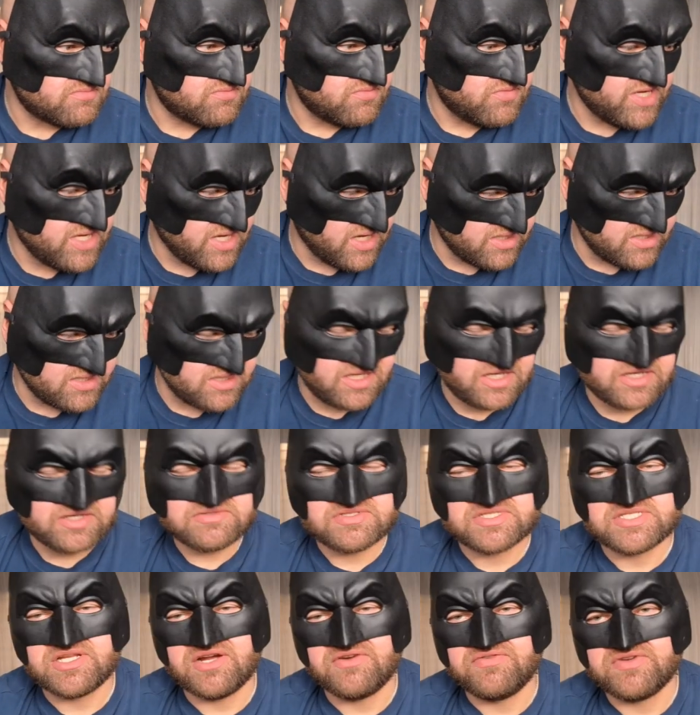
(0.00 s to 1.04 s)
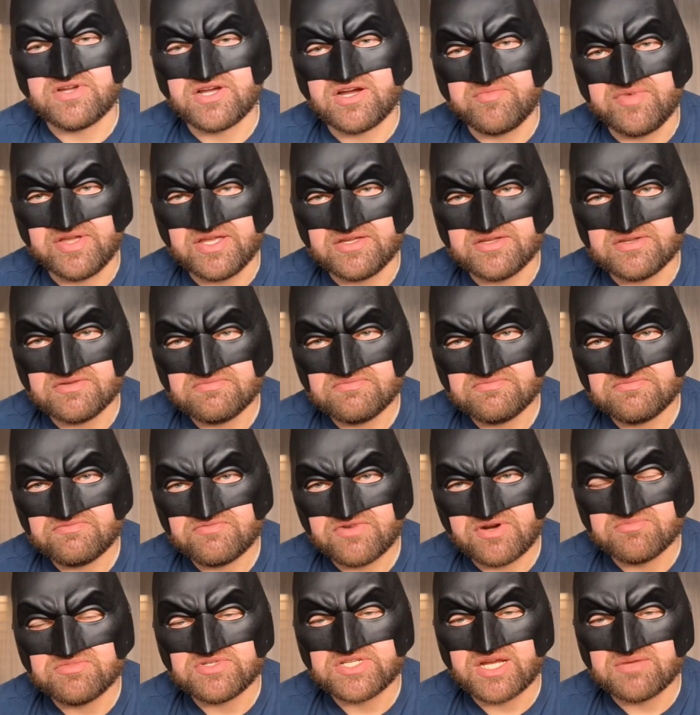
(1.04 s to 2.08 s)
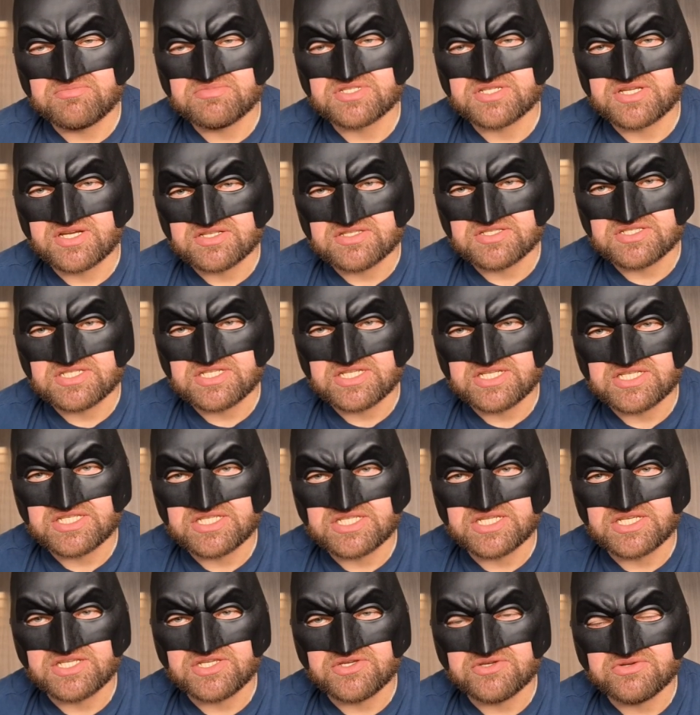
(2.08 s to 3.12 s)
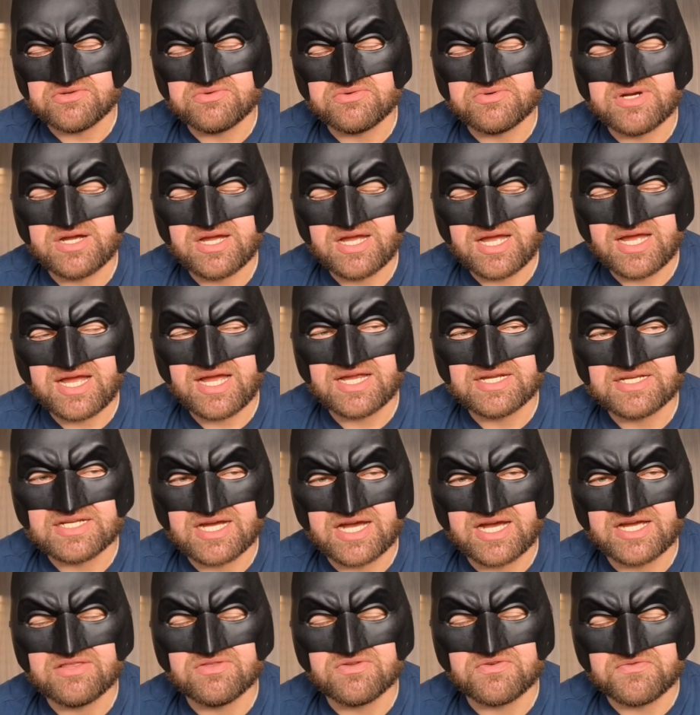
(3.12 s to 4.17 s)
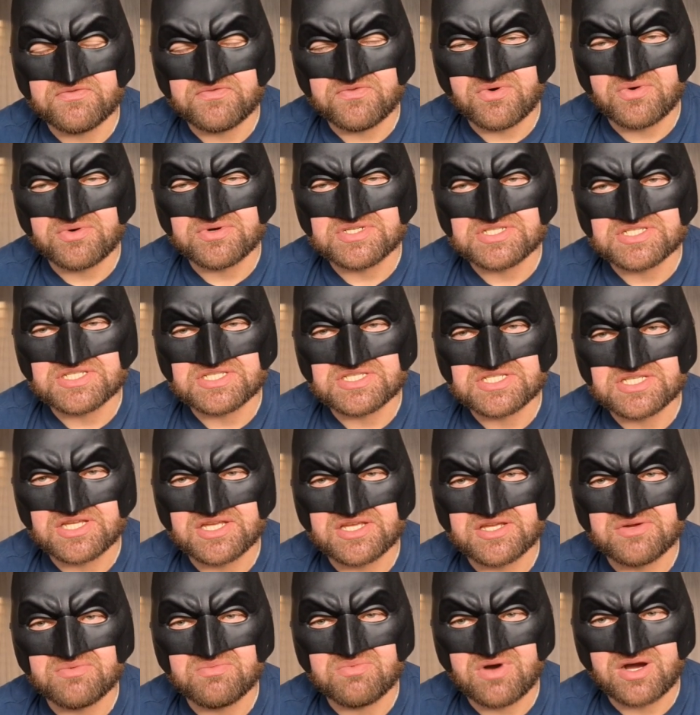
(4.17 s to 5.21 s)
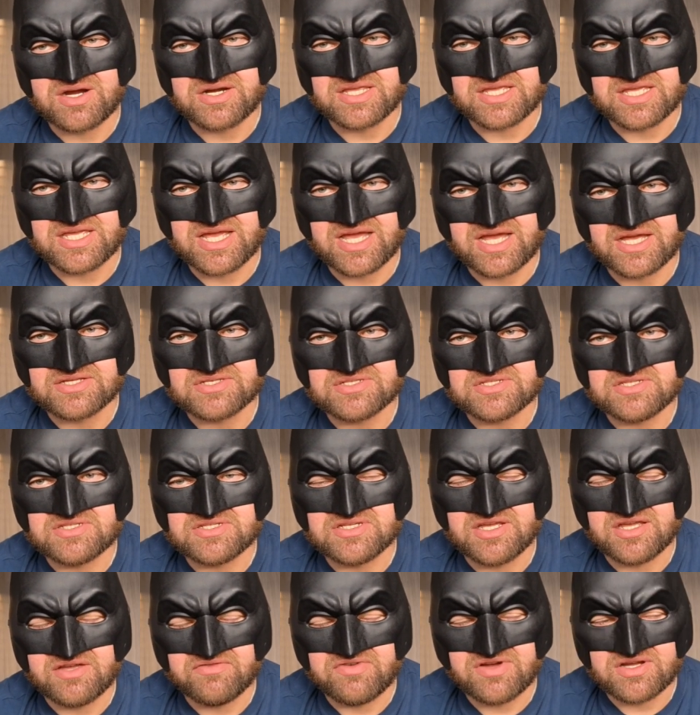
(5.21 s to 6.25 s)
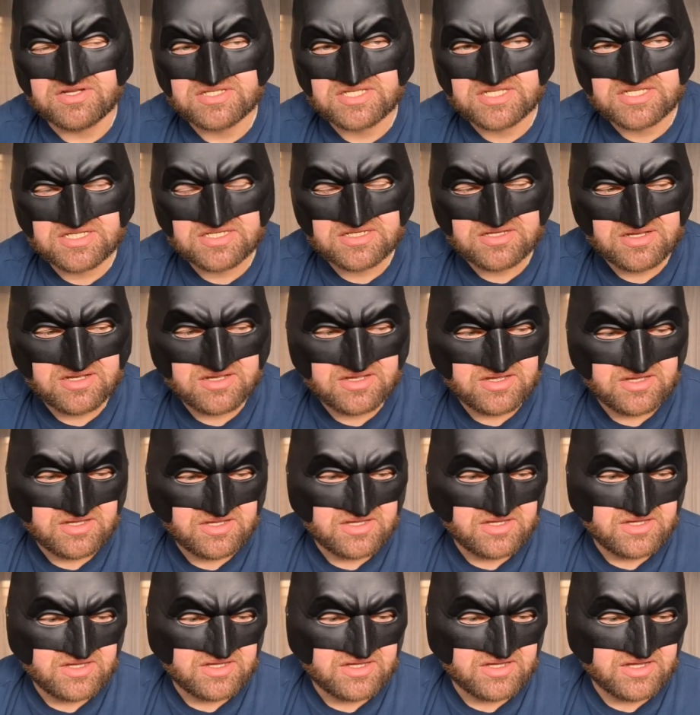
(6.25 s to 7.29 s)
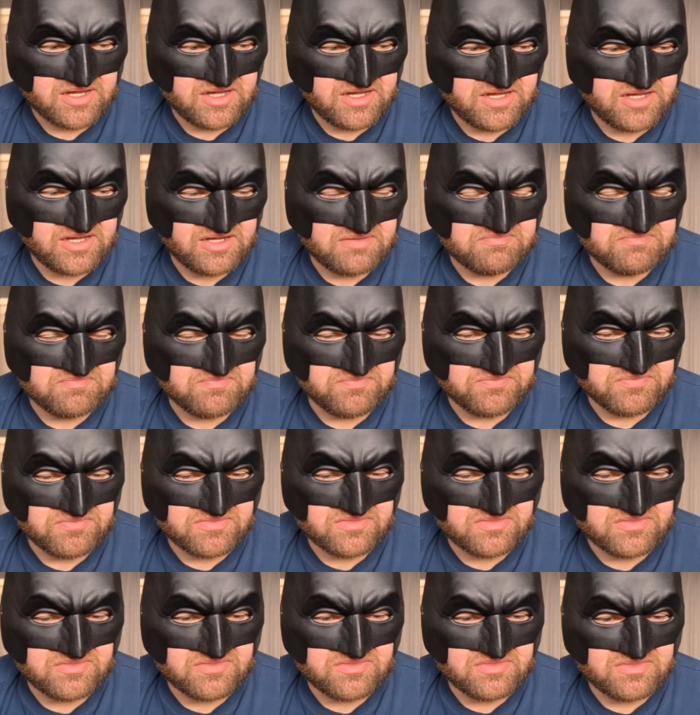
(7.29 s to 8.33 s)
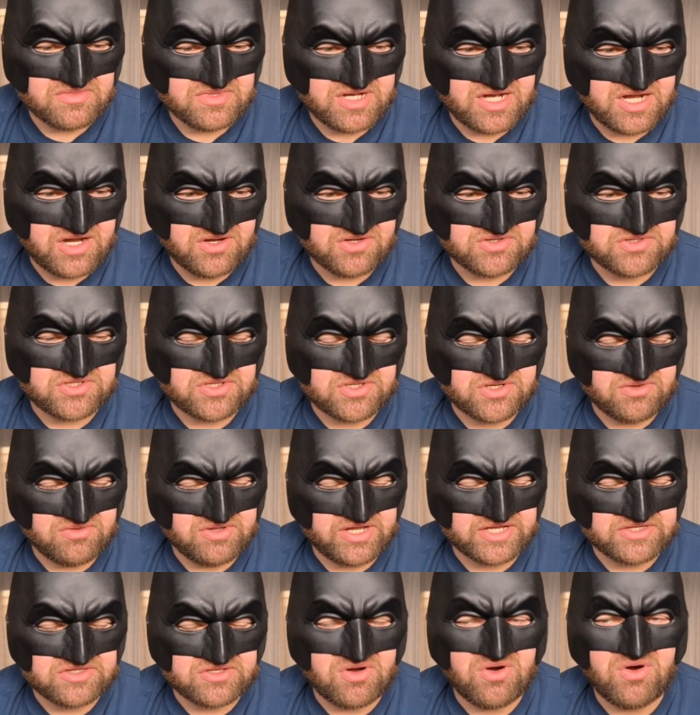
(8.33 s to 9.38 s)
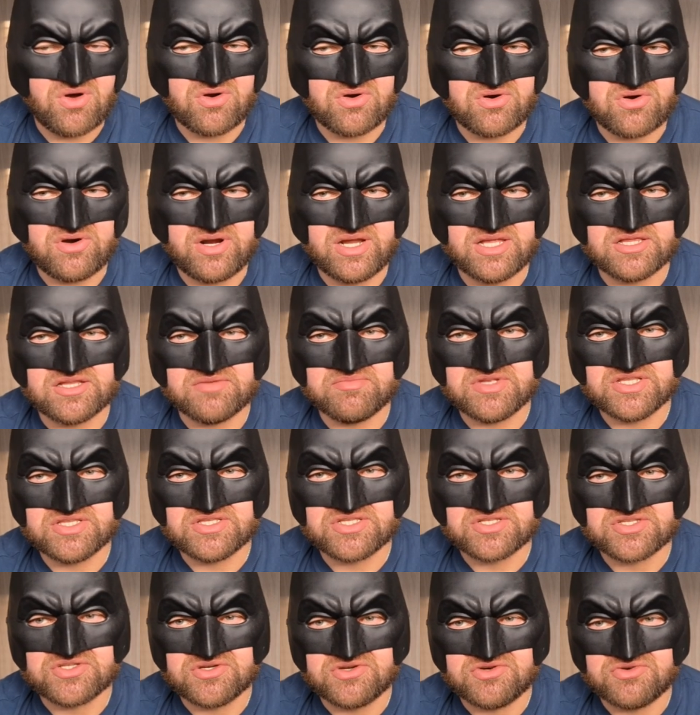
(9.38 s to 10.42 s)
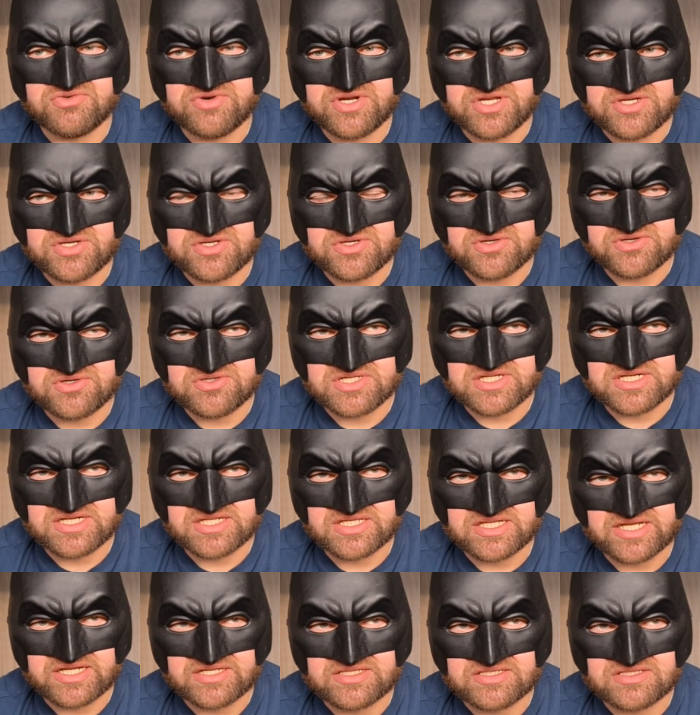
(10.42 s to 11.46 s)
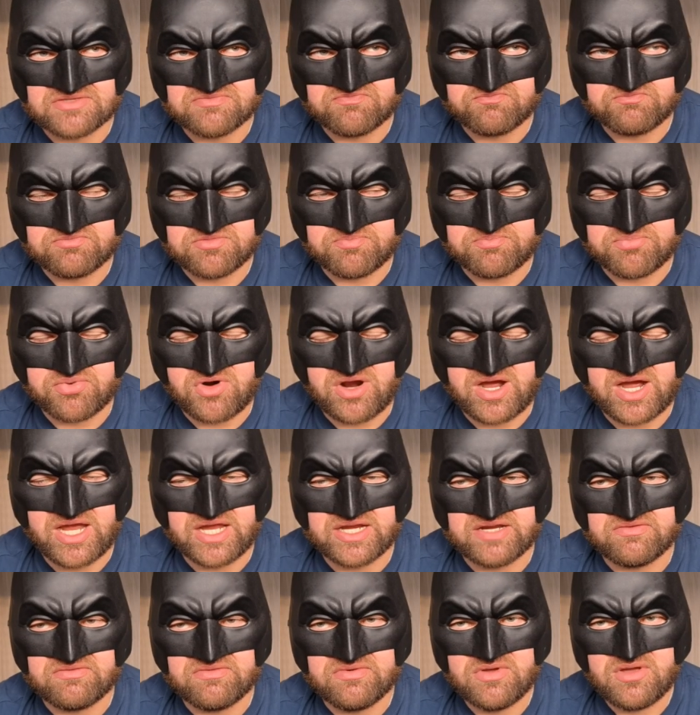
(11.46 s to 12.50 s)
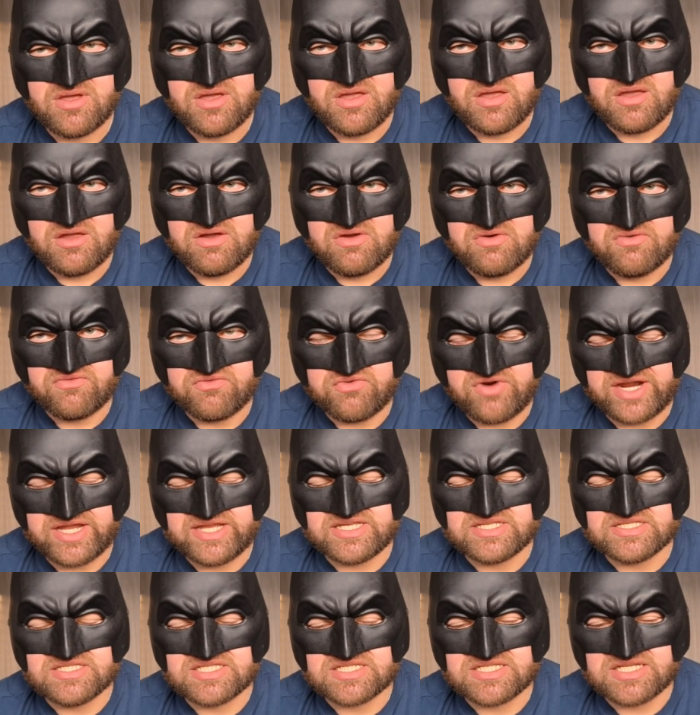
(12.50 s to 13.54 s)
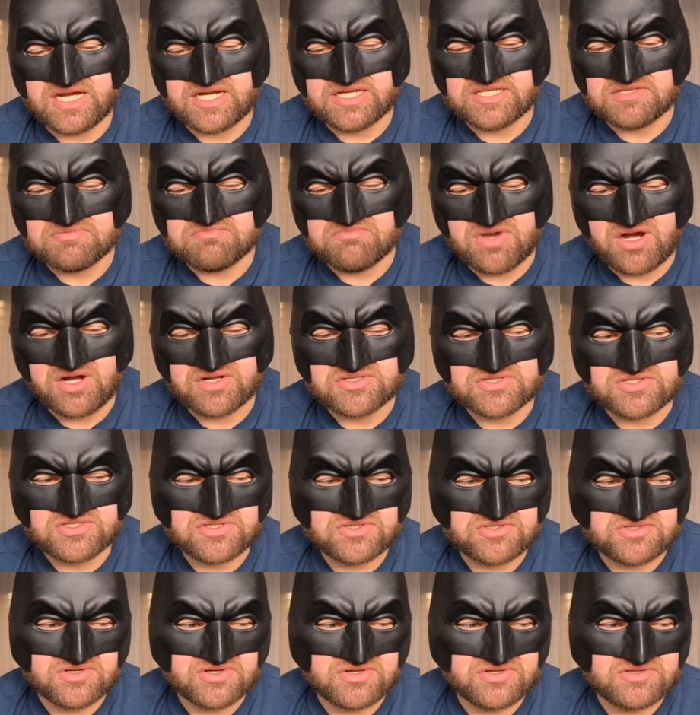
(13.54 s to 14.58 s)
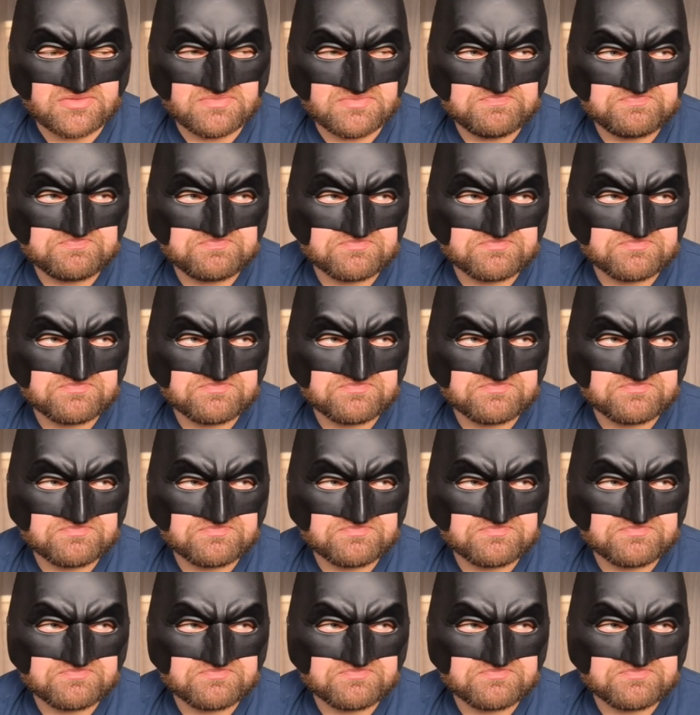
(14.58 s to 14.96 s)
we got a lot of stuff coming from James Gunn's DCU, and I look forward to seeing what he has to give us. Um, I also like the horror elements, the creatures in it, like Bride and Frankenstein's monster,